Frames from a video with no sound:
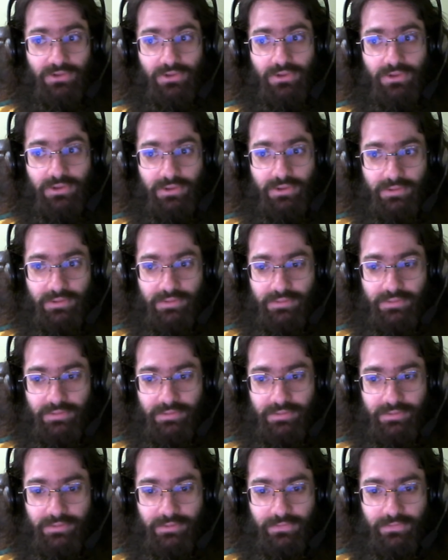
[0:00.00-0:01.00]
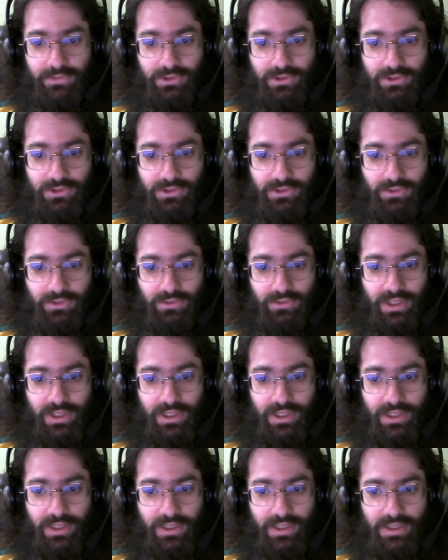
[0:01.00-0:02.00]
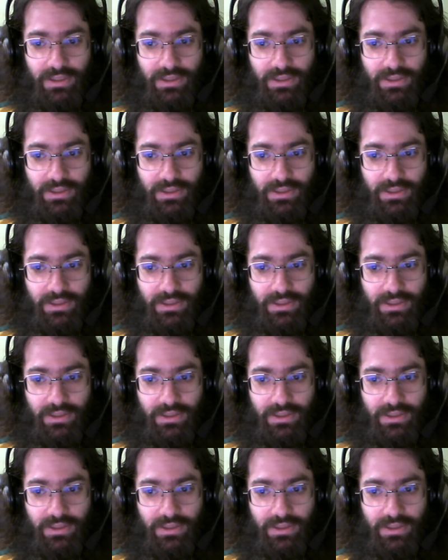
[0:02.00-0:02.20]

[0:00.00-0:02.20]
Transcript: the first 3